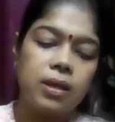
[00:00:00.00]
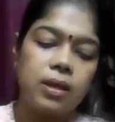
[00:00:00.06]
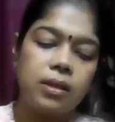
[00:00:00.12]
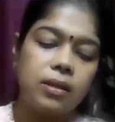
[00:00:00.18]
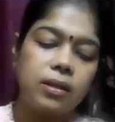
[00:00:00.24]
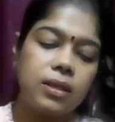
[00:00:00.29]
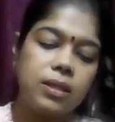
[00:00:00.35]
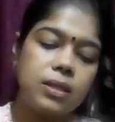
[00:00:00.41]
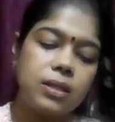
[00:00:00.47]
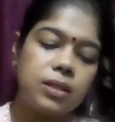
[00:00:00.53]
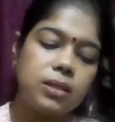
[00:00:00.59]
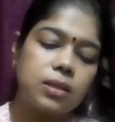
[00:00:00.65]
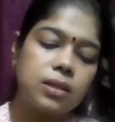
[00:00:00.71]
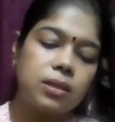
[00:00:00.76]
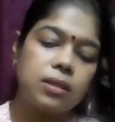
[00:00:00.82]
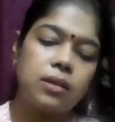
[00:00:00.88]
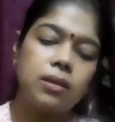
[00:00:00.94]
This
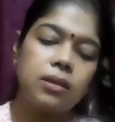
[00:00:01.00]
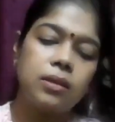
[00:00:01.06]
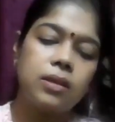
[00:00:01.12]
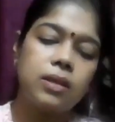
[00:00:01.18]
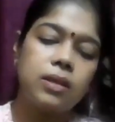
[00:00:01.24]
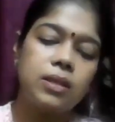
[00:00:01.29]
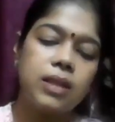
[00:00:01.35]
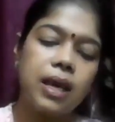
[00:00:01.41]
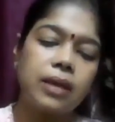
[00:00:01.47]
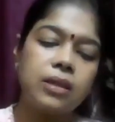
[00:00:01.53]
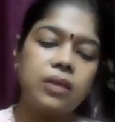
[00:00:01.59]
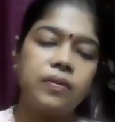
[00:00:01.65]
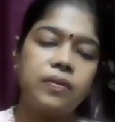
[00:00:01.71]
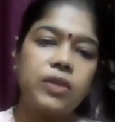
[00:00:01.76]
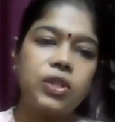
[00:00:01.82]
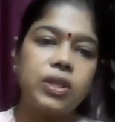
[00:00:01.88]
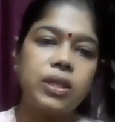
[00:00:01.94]

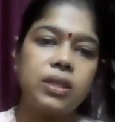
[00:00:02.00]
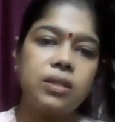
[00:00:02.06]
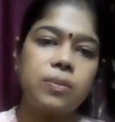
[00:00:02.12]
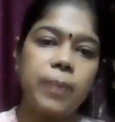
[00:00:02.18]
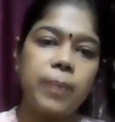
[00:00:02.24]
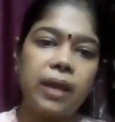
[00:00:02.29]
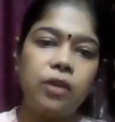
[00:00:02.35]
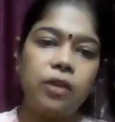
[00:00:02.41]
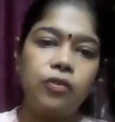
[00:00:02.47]
activity is meant